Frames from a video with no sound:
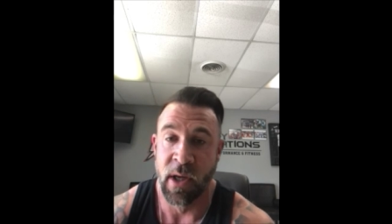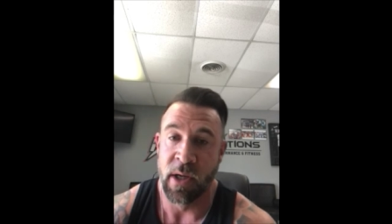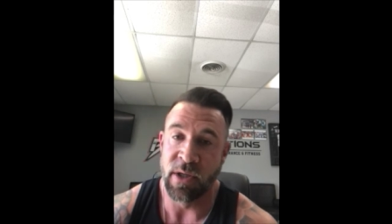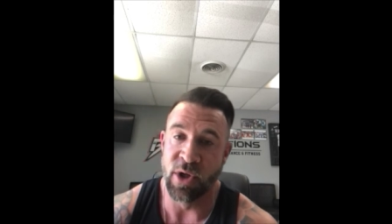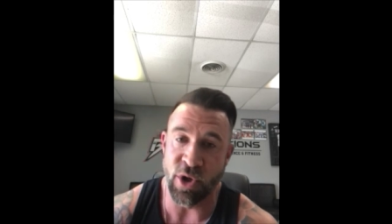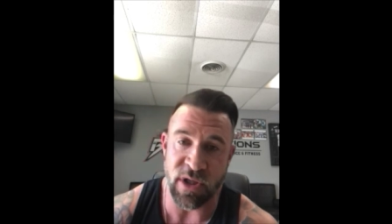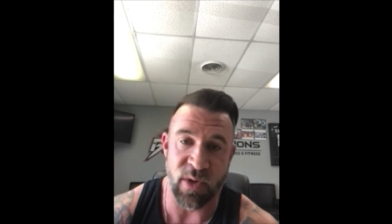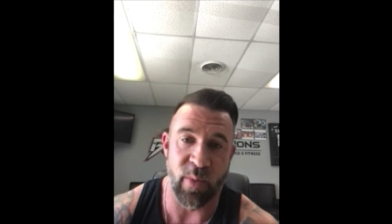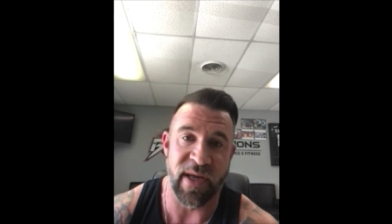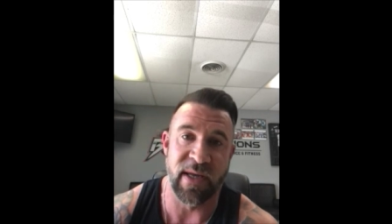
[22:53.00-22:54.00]
usually
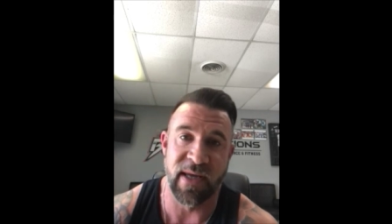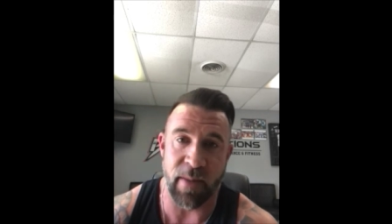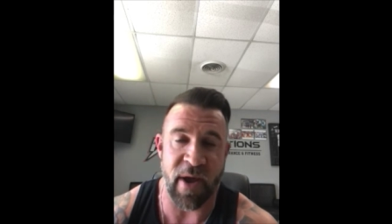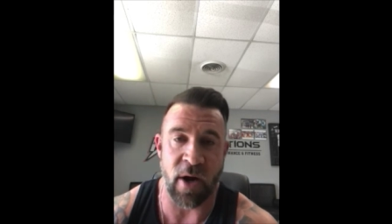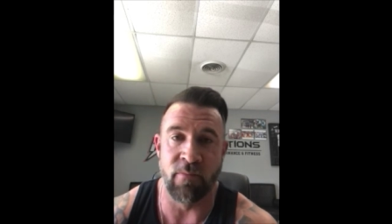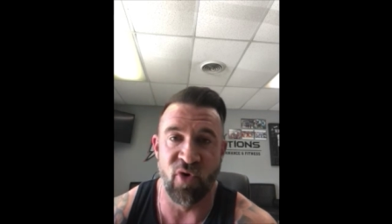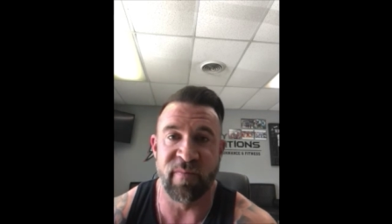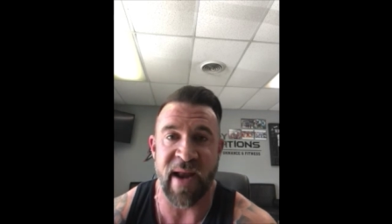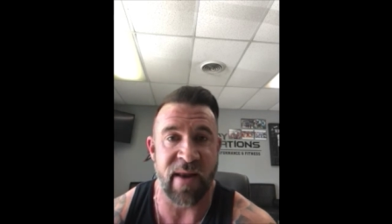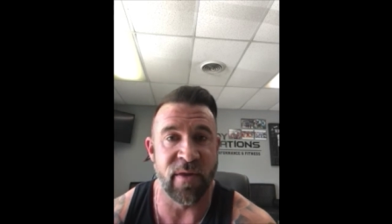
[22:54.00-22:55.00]
we get better
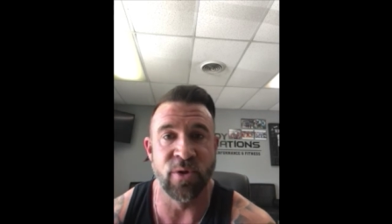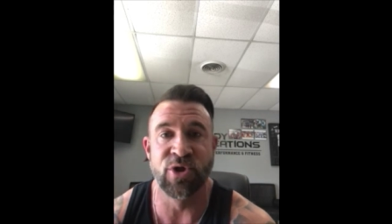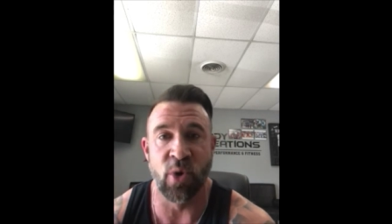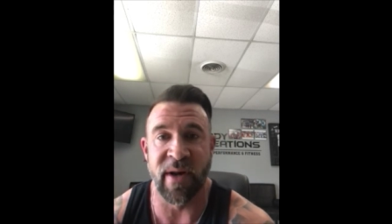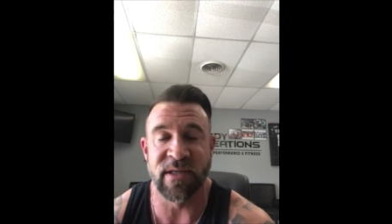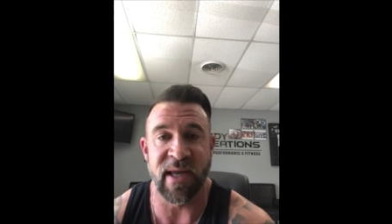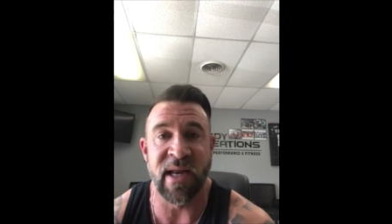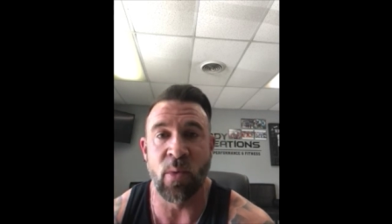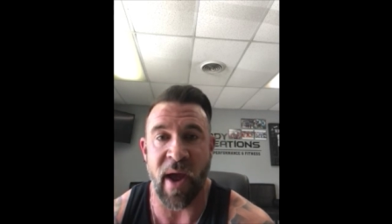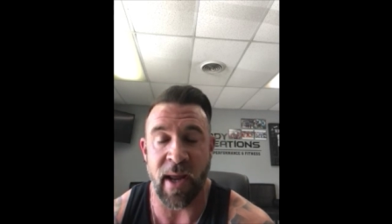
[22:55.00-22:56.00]
movement out of those joints
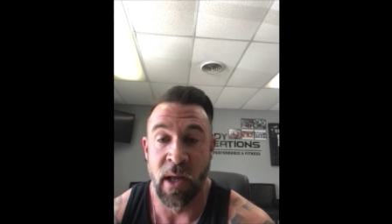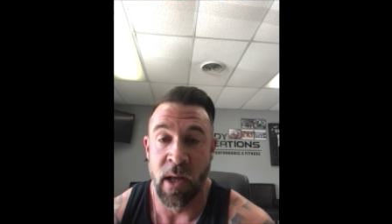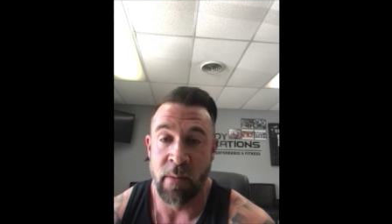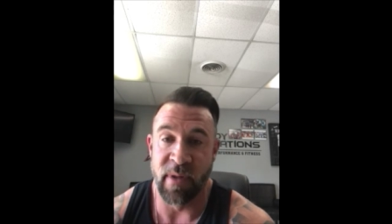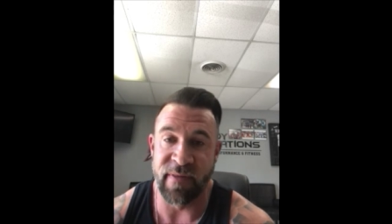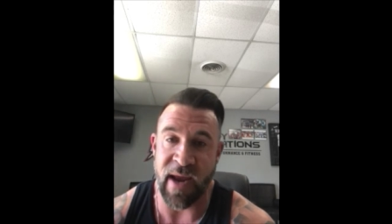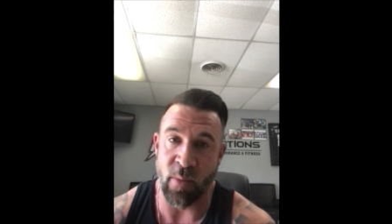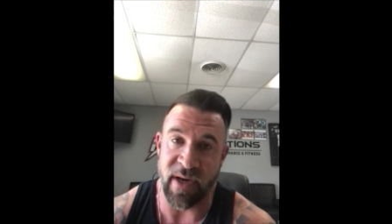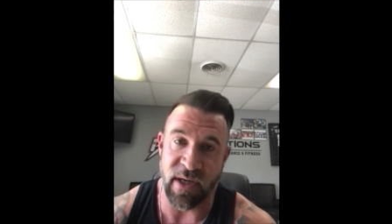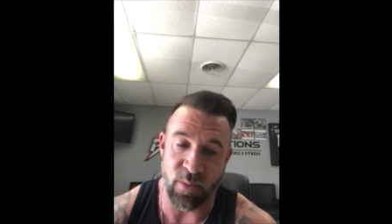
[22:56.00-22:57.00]
anyway. But then
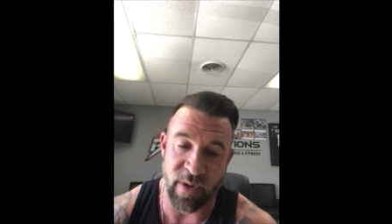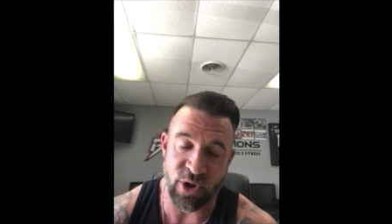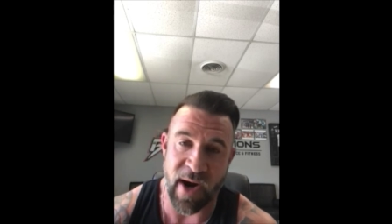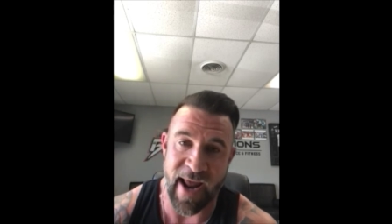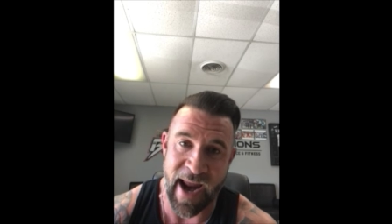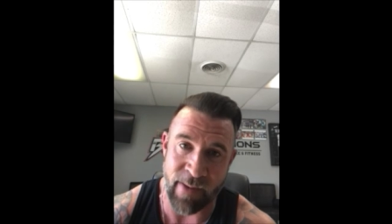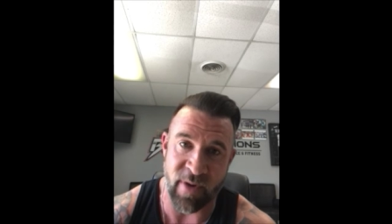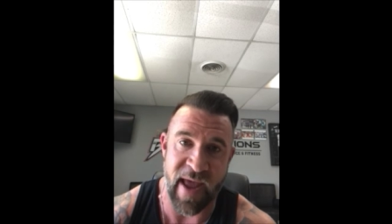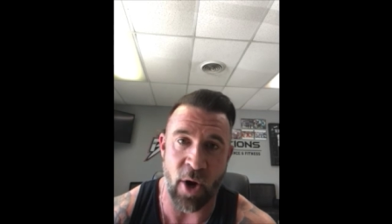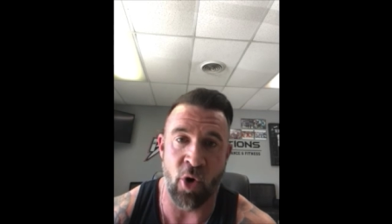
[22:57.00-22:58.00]
we try to hammer
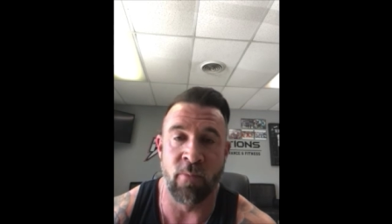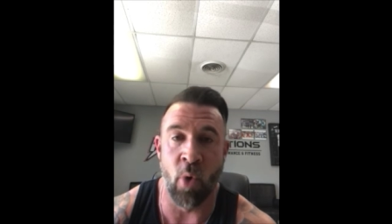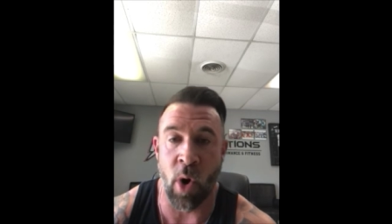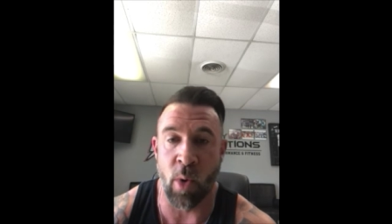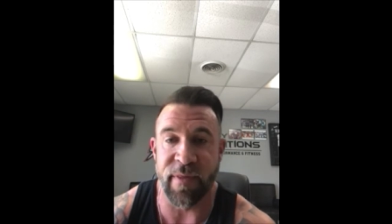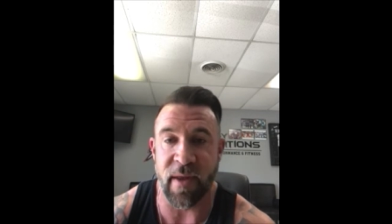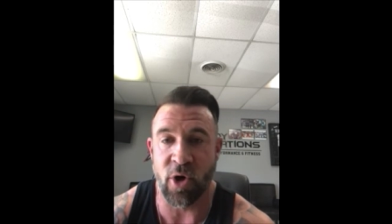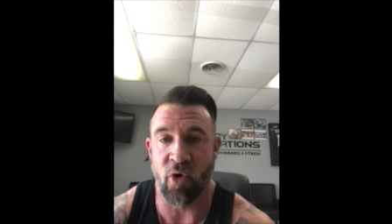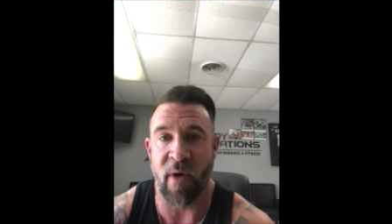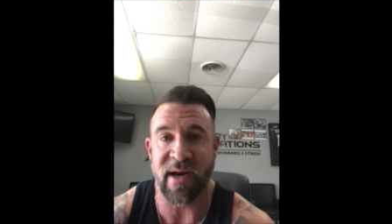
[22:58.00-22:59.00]
that home more with a
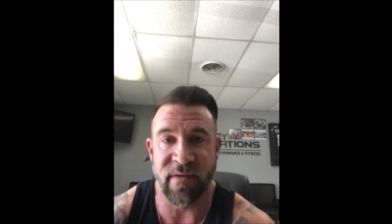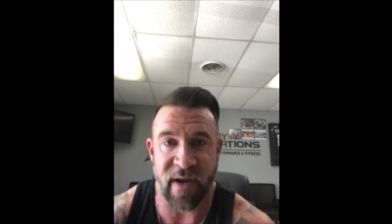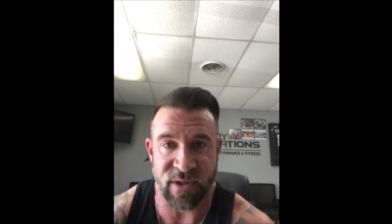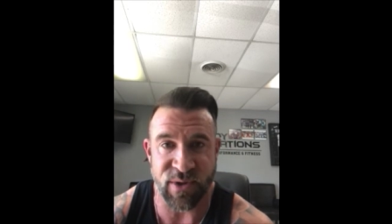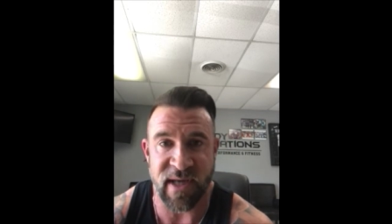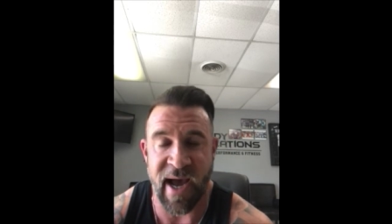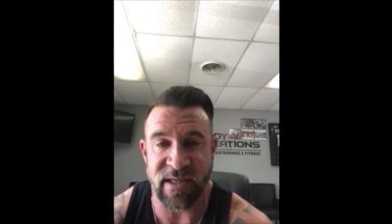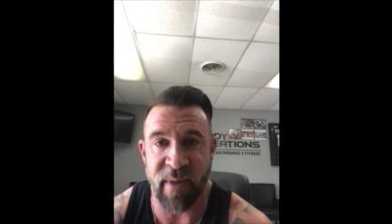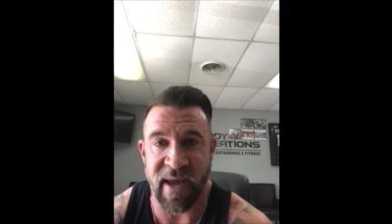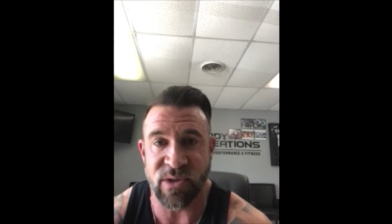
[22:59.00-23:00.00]
corrective
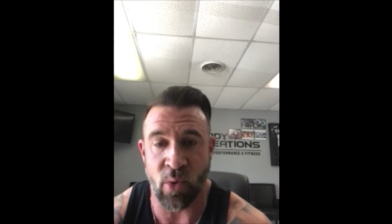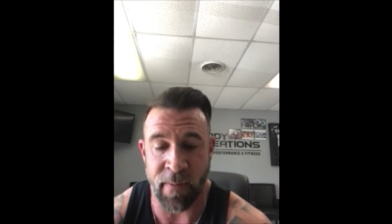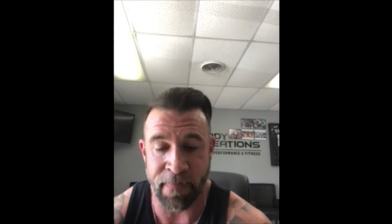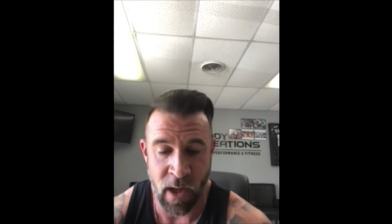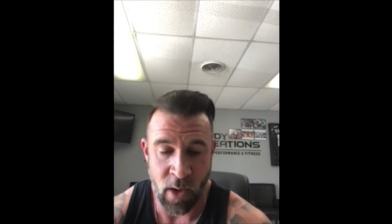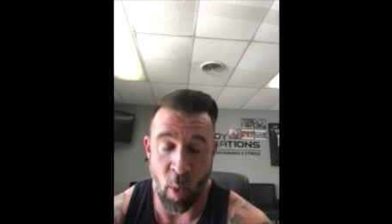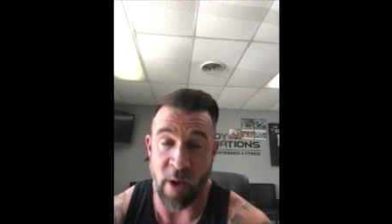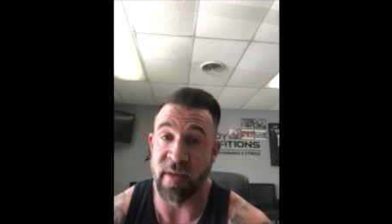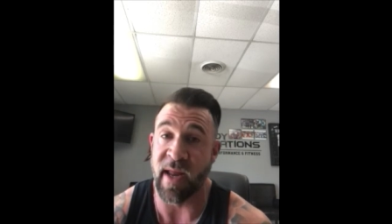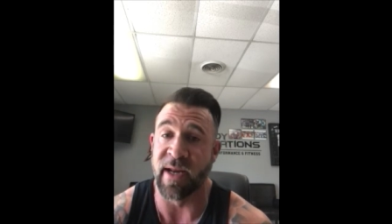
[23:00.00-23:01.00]
exercise based on
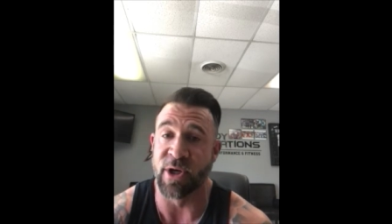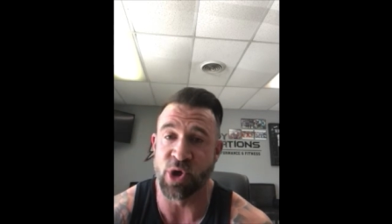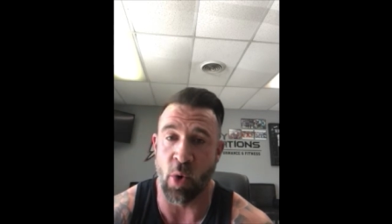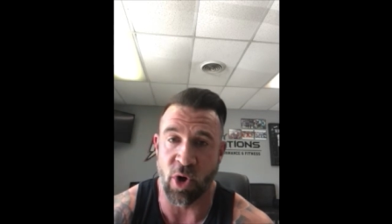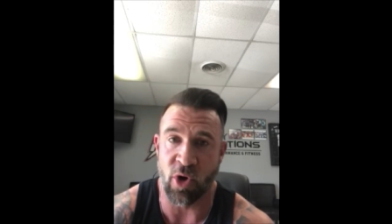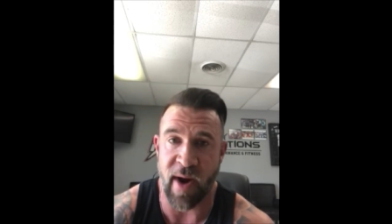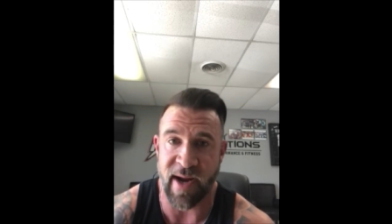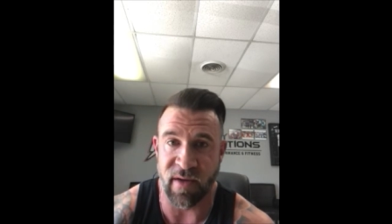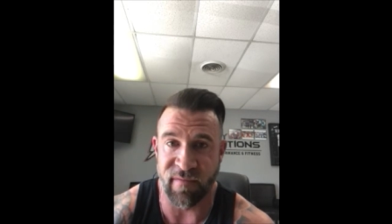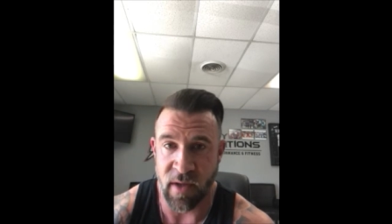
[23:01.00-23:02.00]
whether they need a shoulder
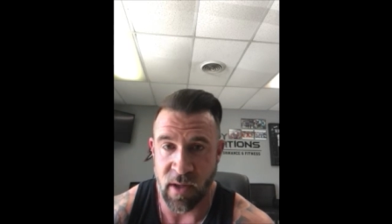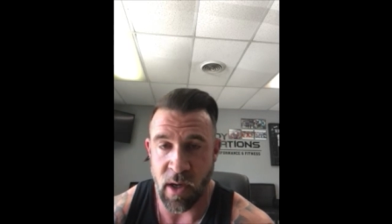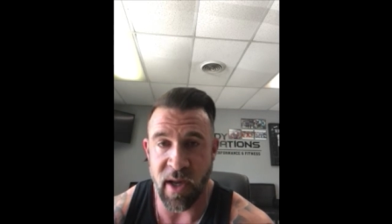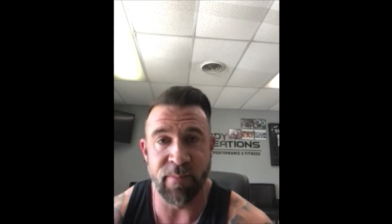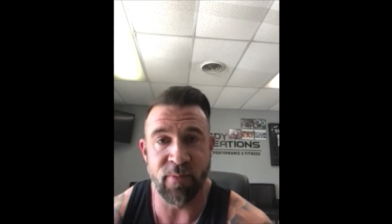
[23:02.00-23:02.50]
corrective, a hip